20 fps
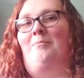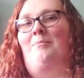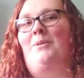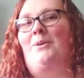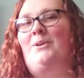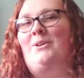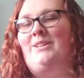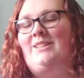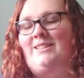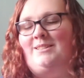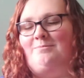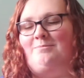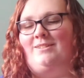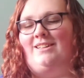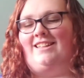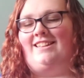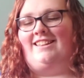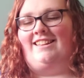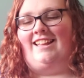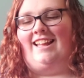Mora's
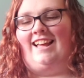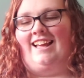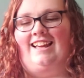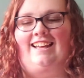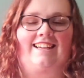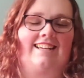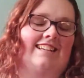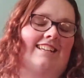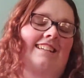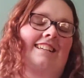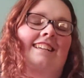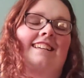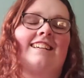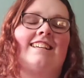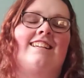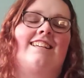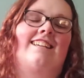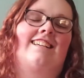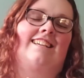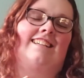bloodline,
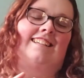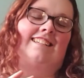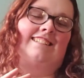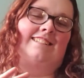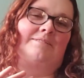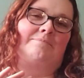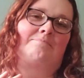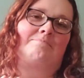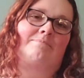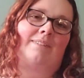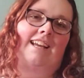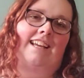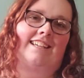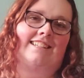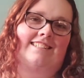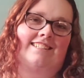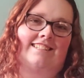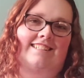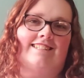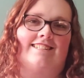and he's
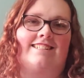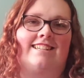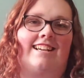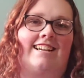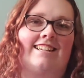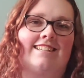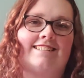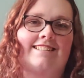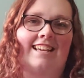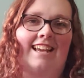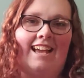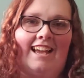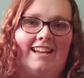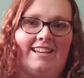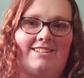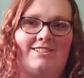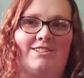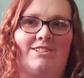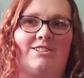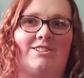amazing. He's got a
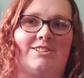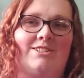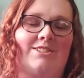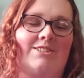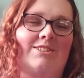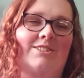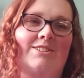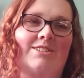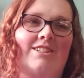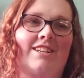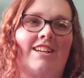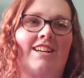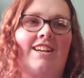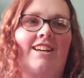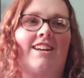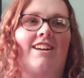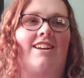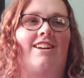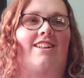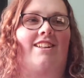tattoo
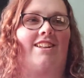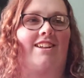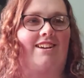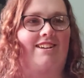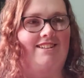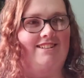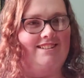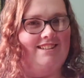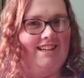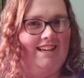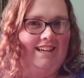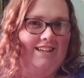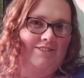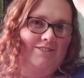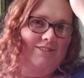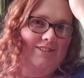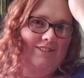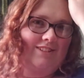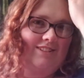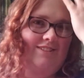alongside of
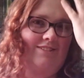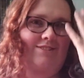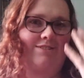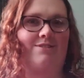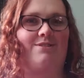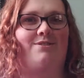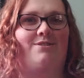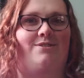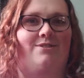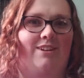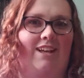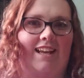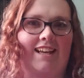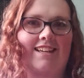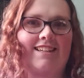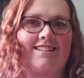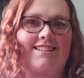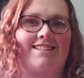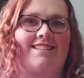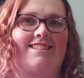his
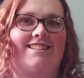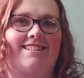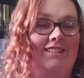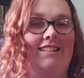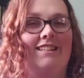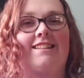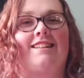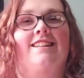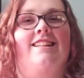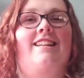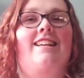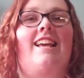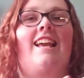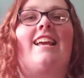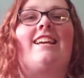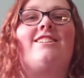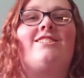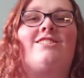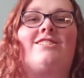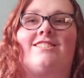face in the
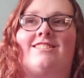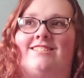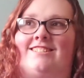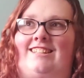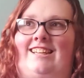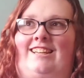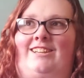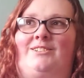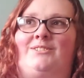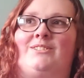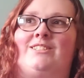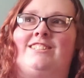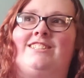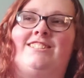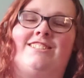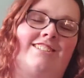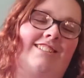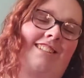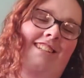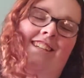ancient
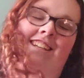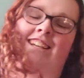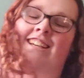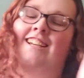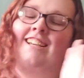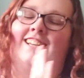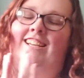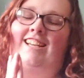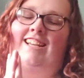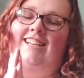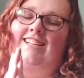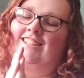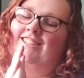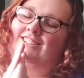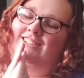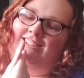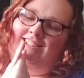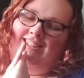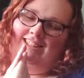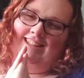language, and I
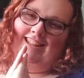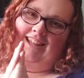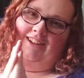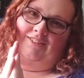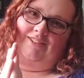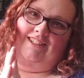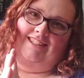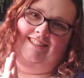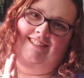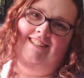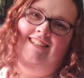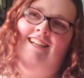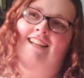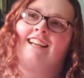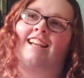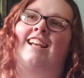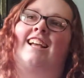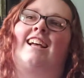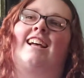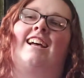just love it.
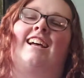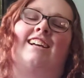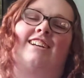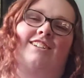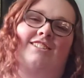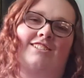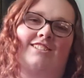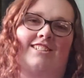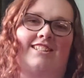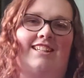I also